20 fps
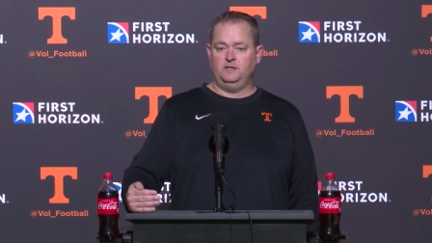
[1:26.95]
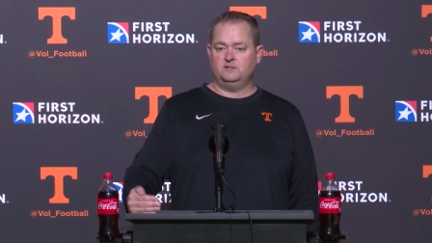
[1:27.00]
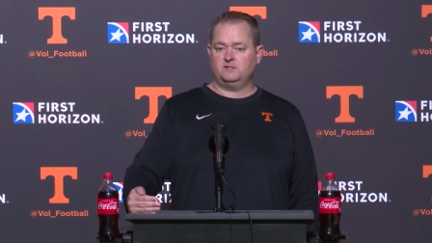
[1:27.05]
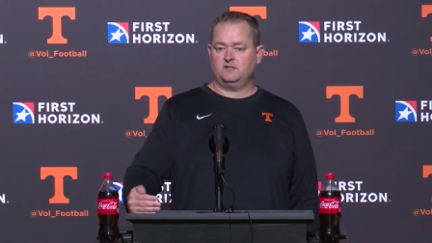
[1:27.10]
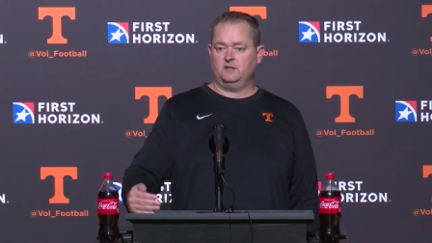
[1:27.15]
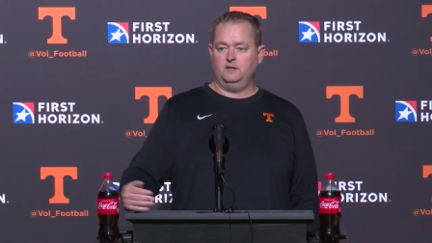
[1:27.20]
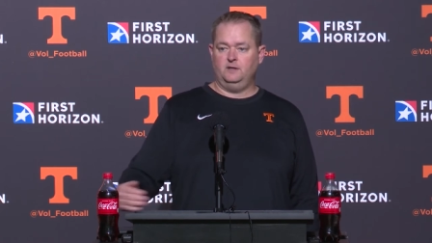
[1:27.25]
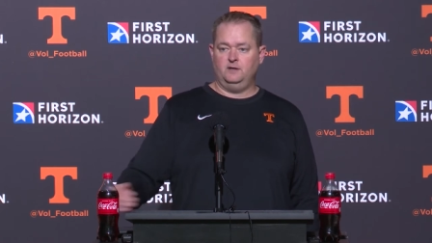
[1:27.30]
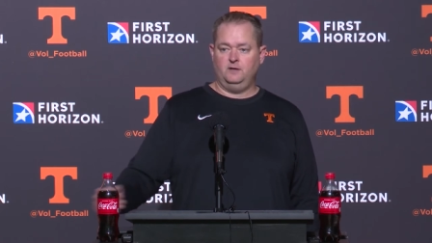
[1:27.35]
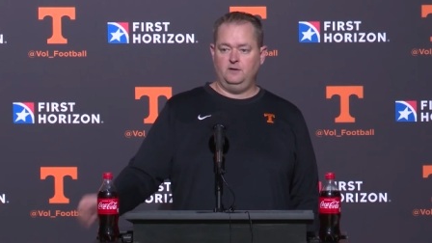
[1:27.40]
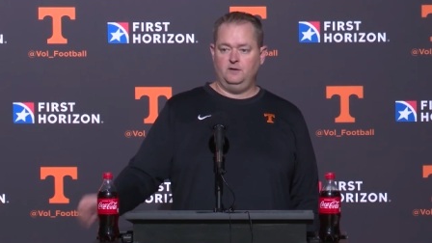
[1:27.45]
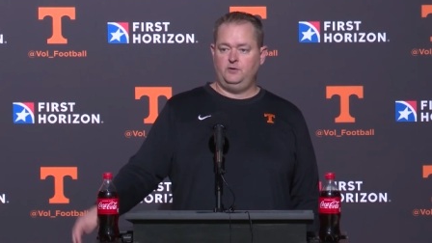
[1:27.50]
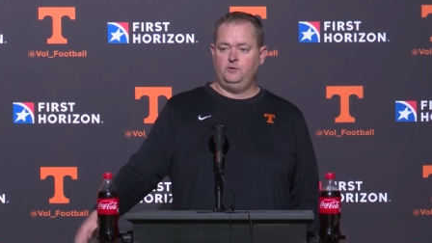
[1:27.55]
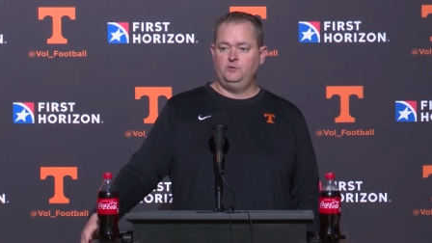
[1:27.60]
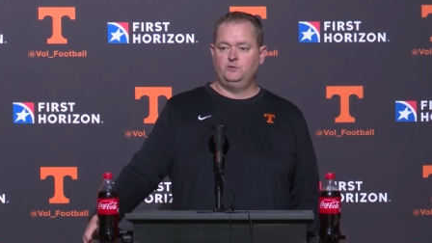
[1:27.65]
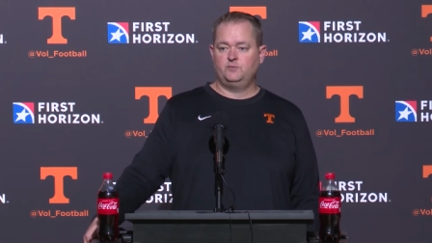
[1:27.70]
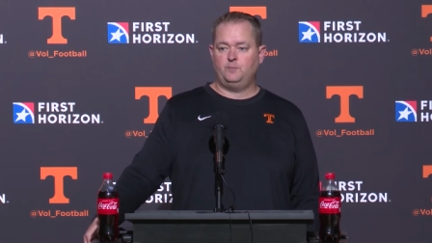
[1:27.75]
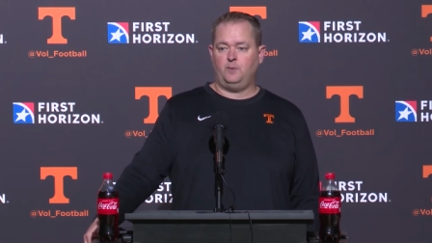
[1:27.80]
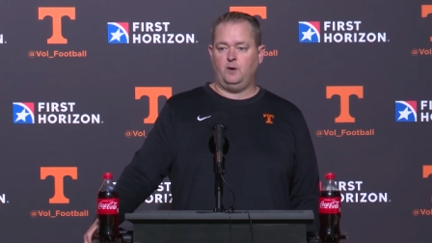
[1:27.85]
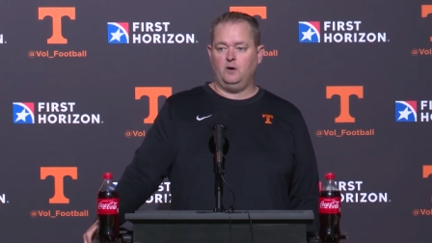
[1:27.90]
is a
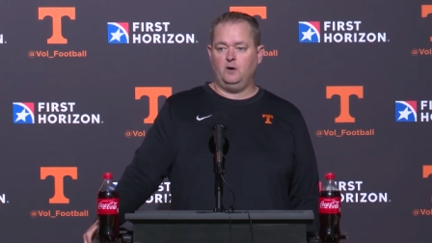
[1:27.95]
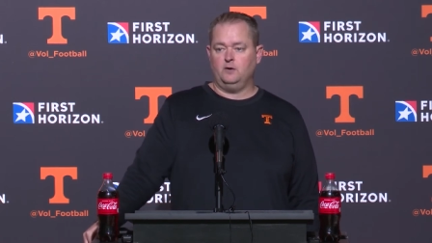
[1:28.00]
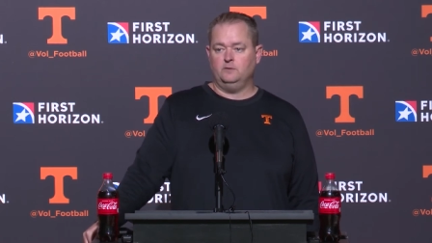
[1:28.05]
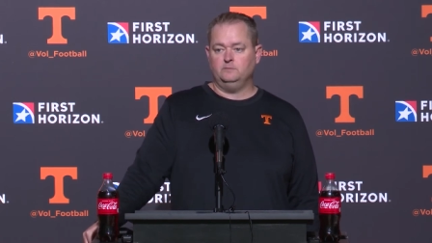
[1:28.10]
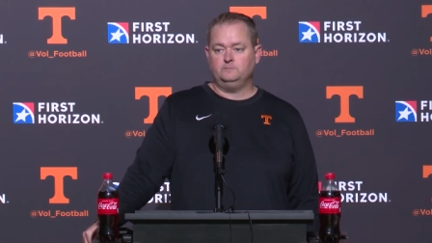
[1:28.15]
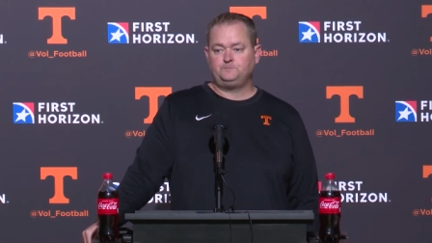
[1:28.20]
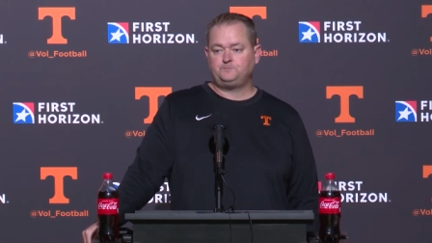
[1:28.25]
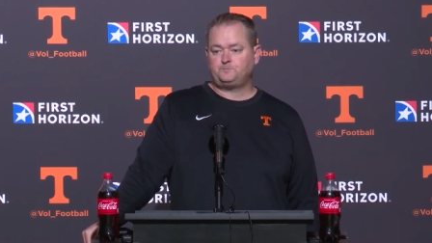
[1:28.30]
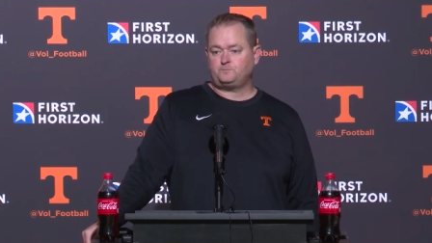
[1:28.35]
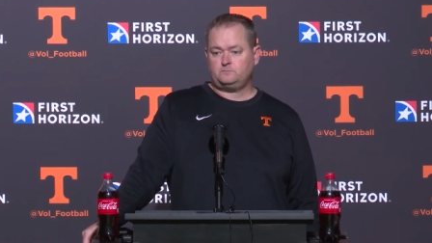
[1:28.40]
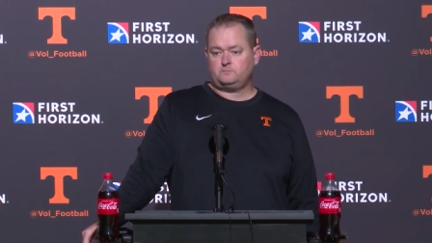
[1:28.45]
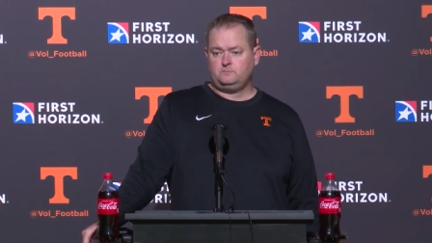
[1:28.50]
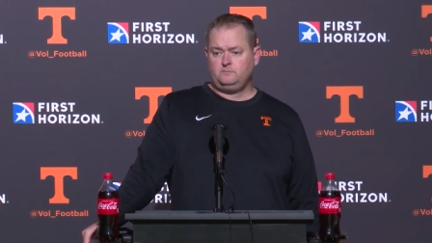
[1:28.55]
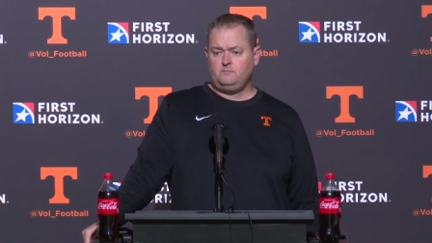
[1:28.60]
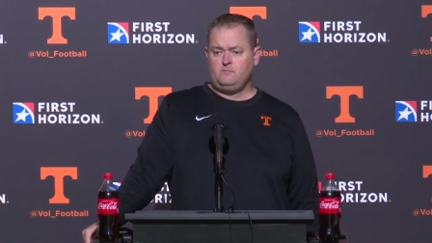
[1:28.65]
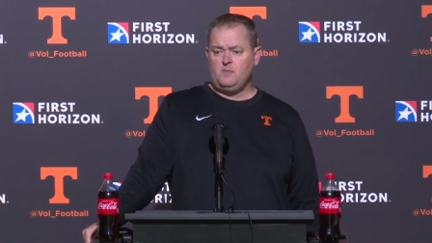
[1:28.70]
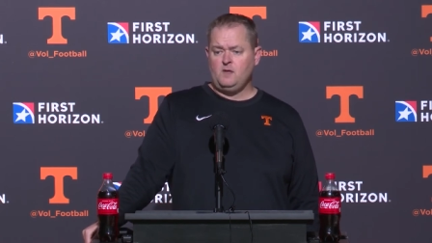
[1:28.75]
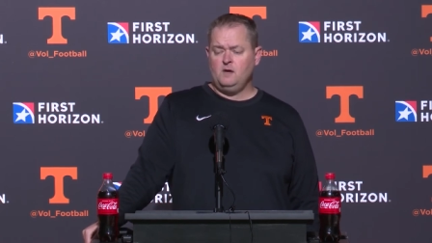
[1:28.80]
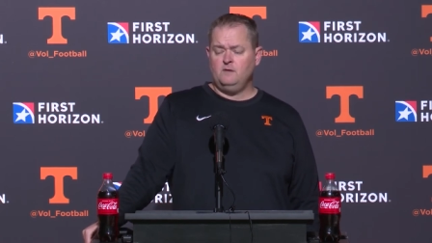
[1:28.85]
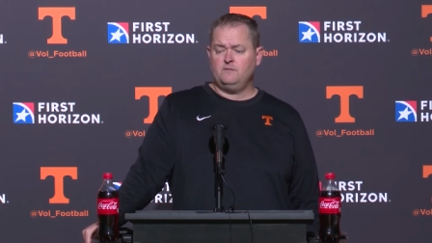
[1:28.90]
huge part
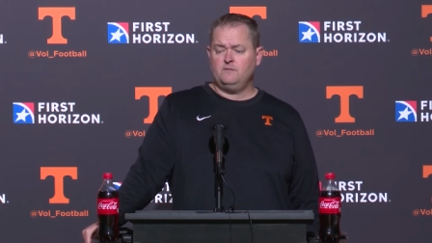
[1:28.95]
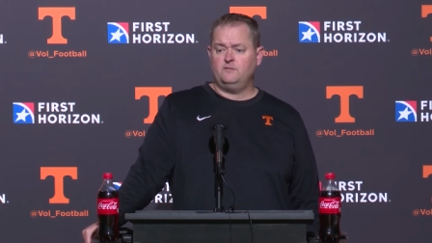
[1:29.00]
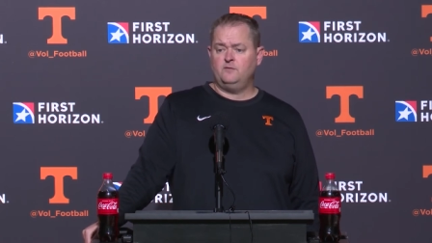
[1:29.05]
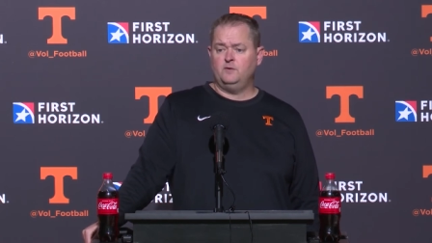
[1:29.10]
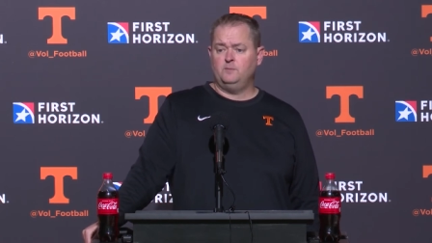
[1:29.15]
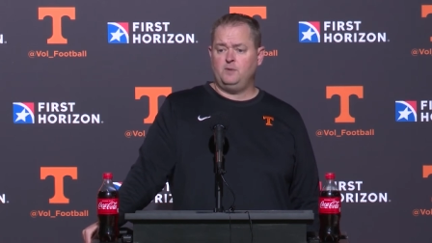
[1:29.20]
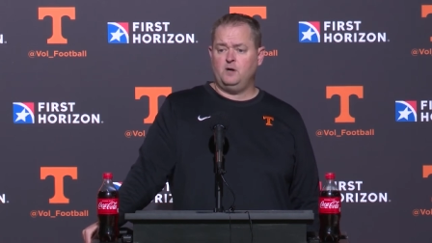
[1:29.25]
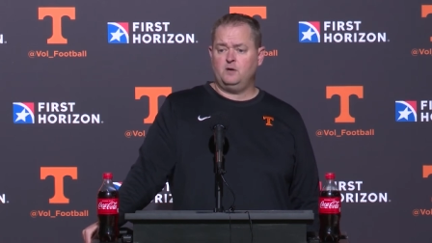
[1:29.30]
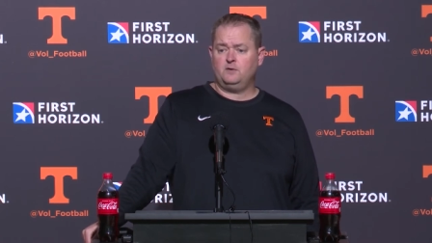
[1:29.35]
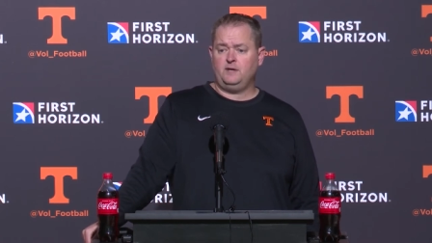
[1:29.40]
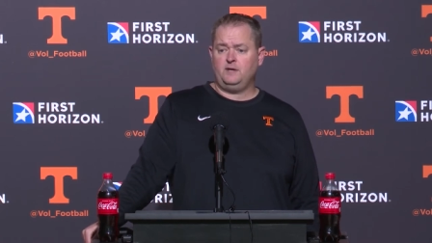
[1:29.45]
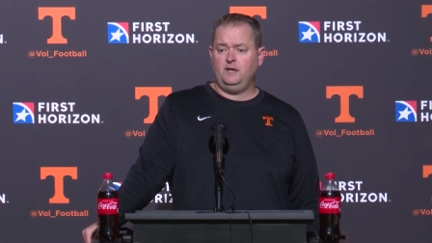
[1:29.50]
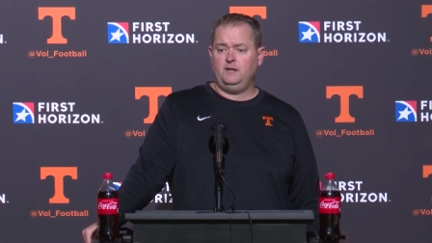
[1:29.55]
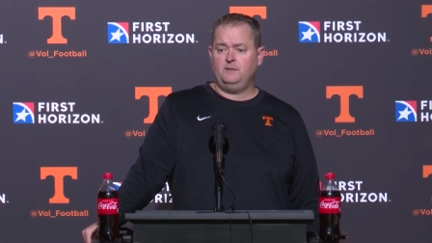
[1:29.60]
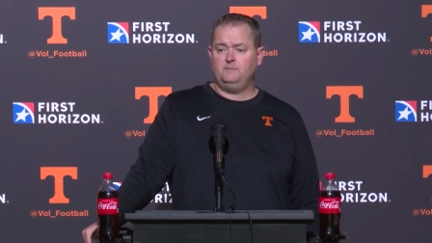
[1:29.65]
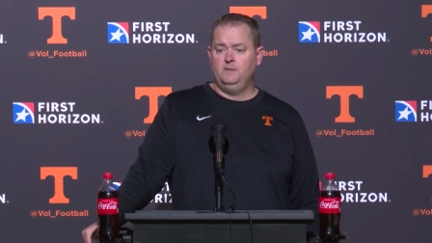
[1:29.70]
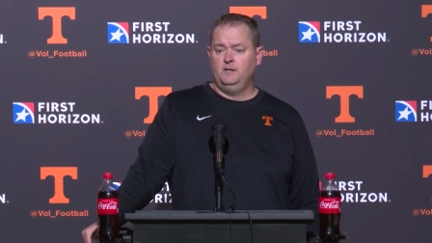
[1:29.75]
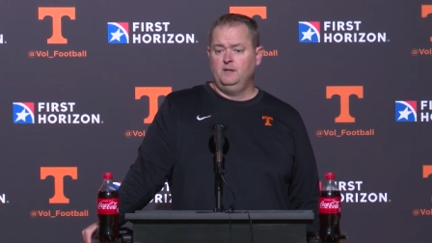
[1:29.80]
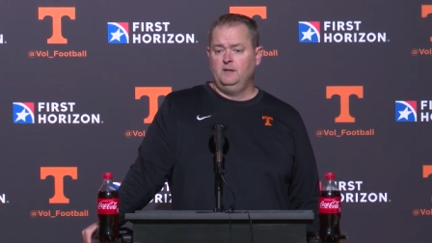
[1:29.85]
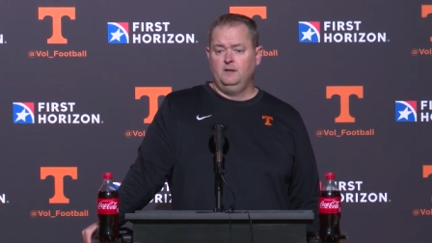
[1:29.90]
of the football game.